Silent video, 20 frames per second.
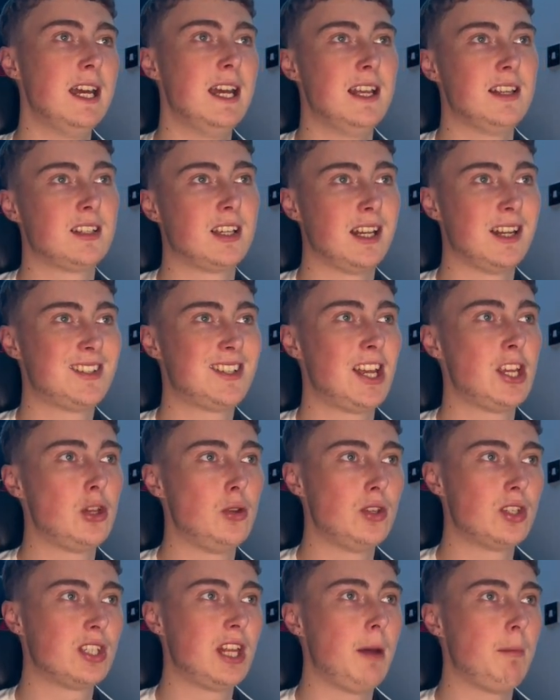It's going to take you
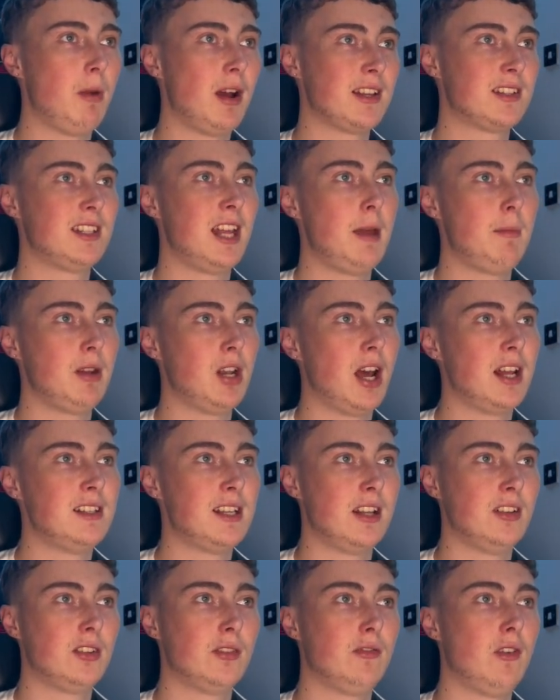step by step in
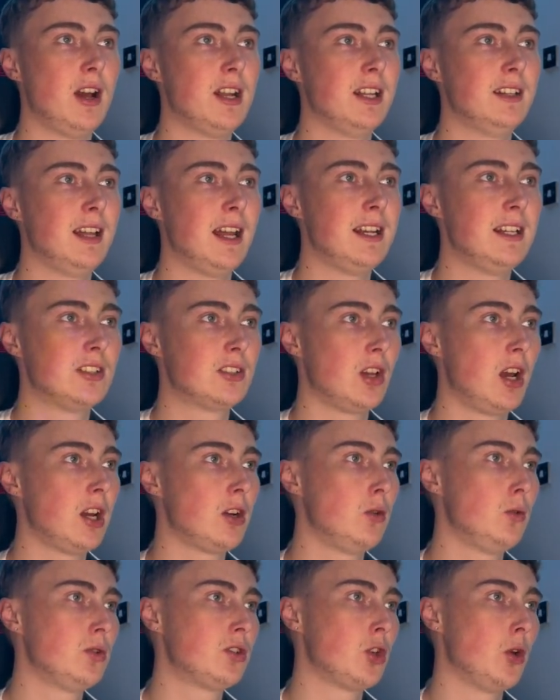identifying the daily
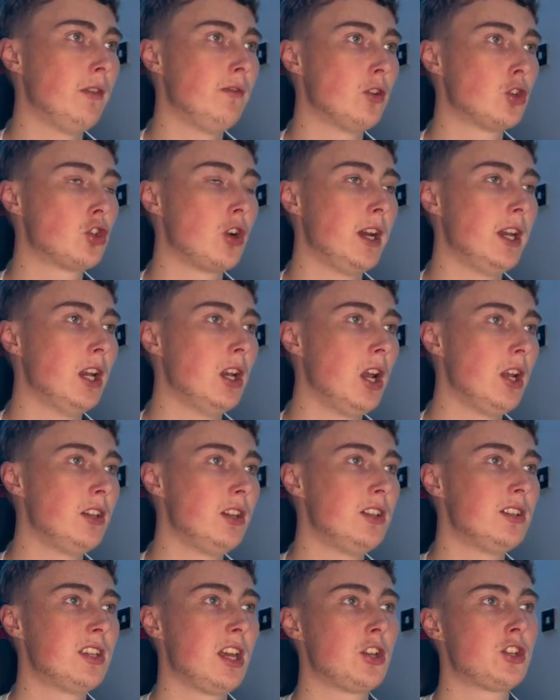cycles. So if you're trading
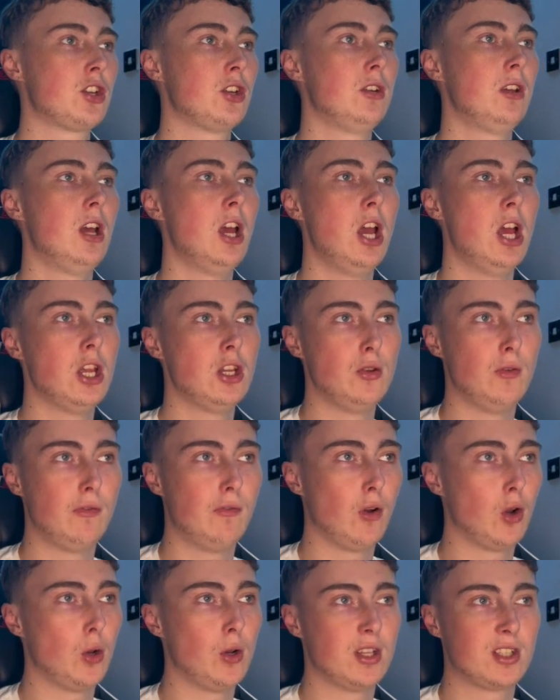London session, you
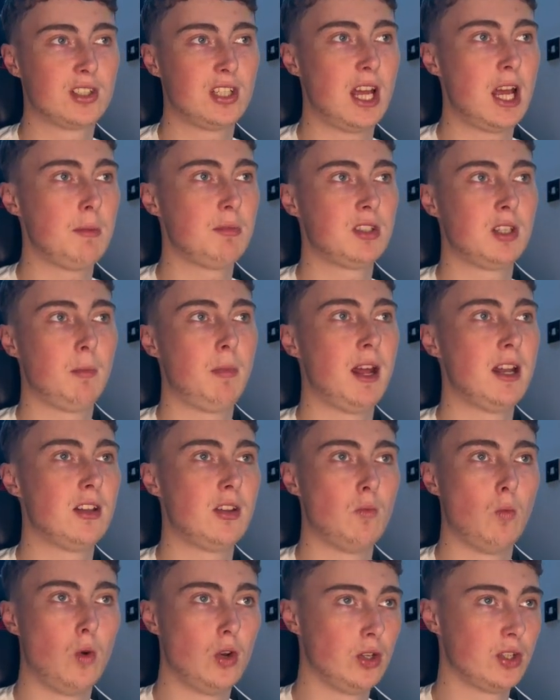follow the steps depending
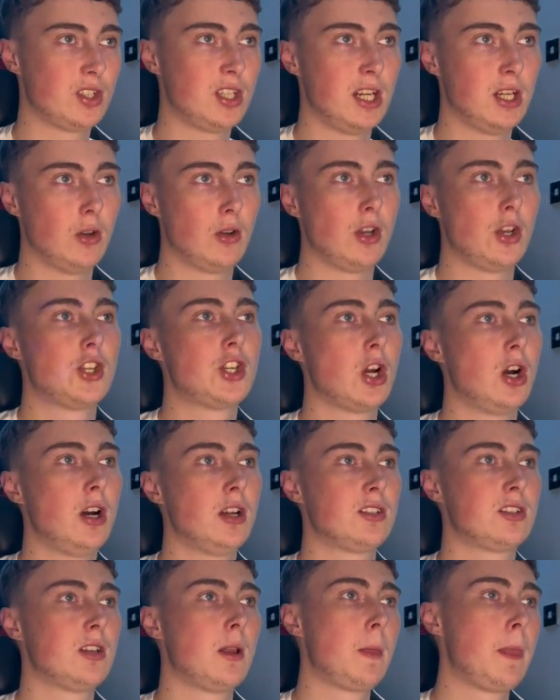on what you're seeing on the
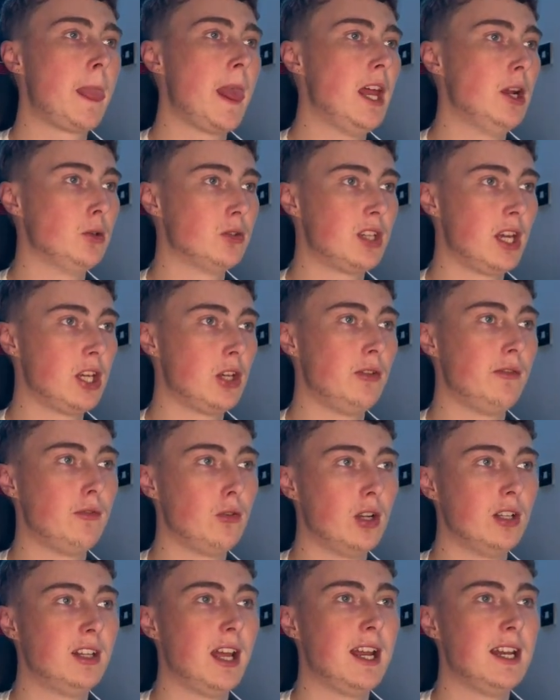charts. It'll take you through
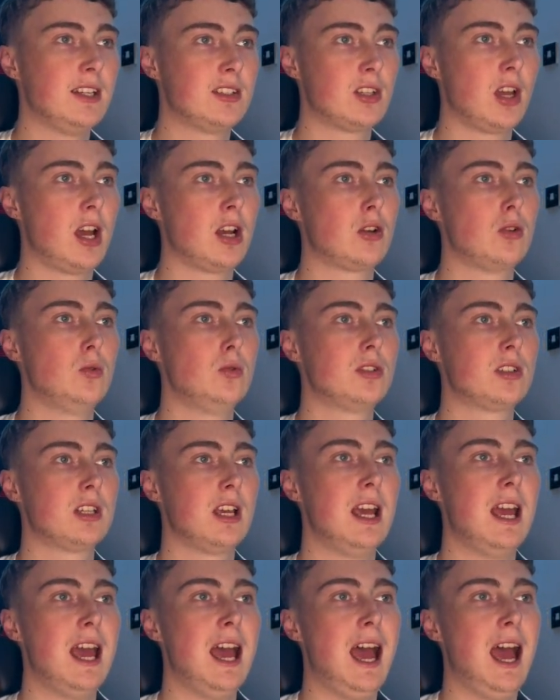the daily cycles.
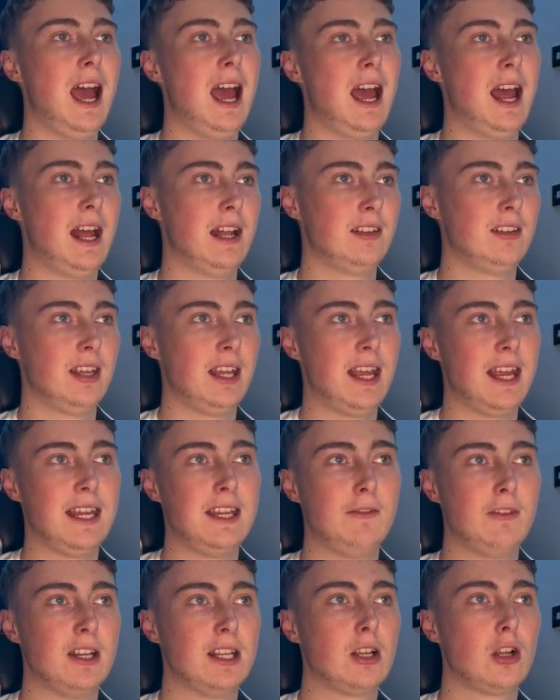And it
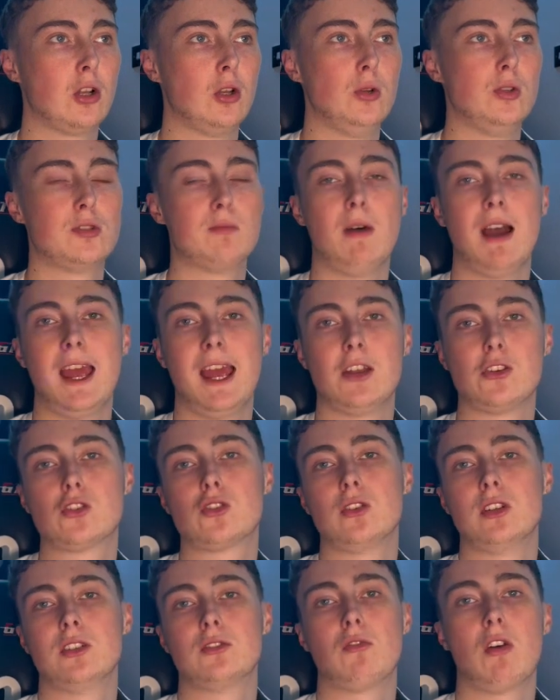even includes my
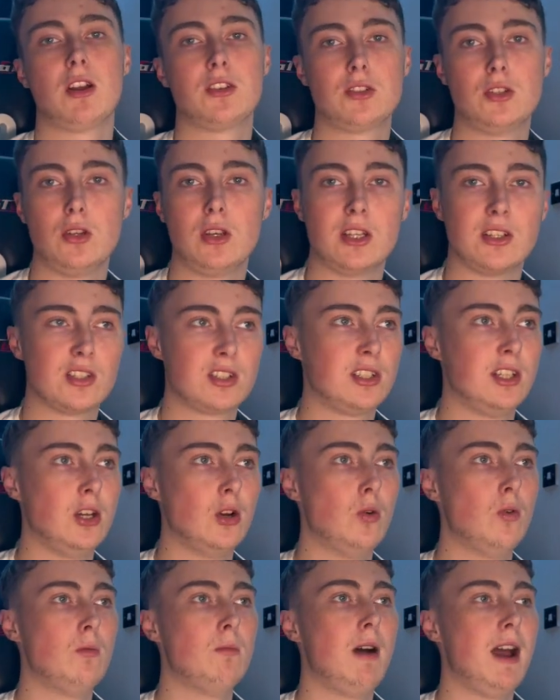entries, right? So you can
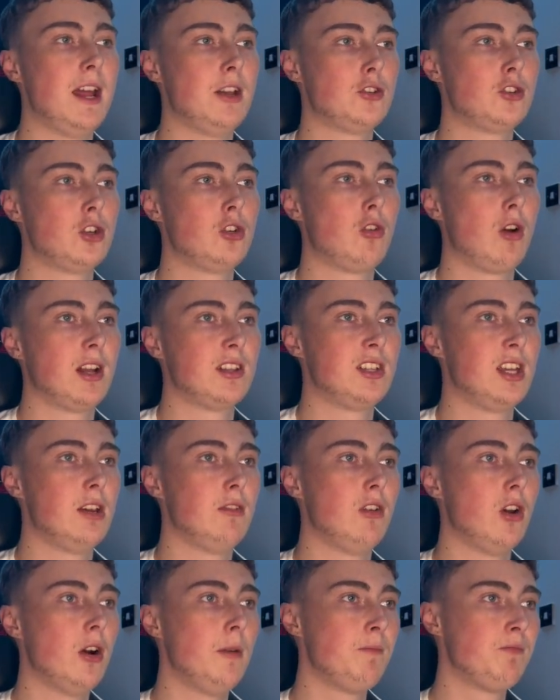steal my entry
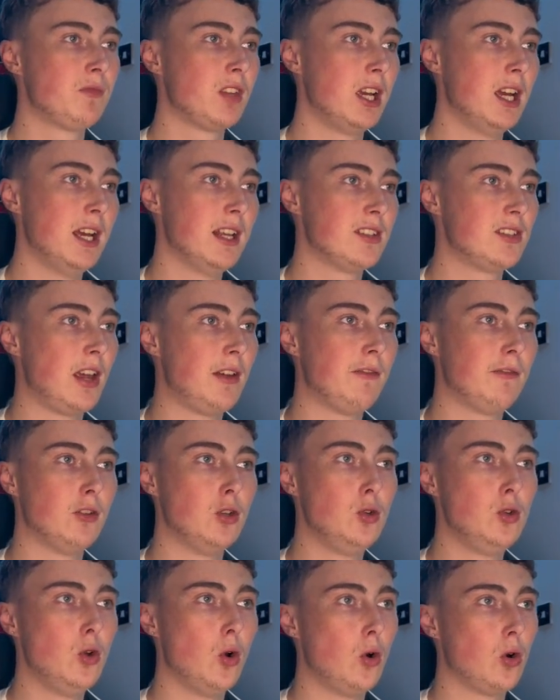criteria. Same for New
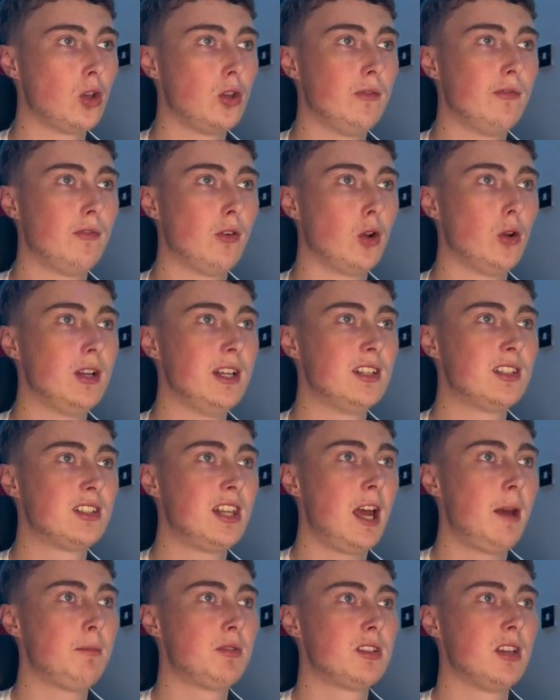York. You follow these
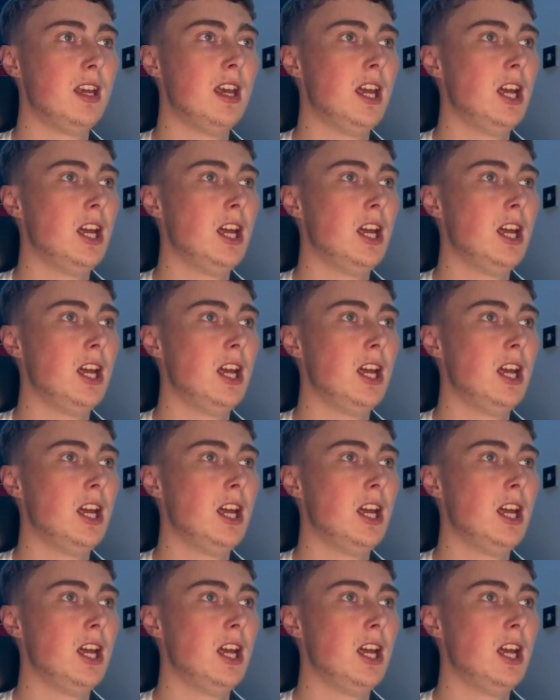steps.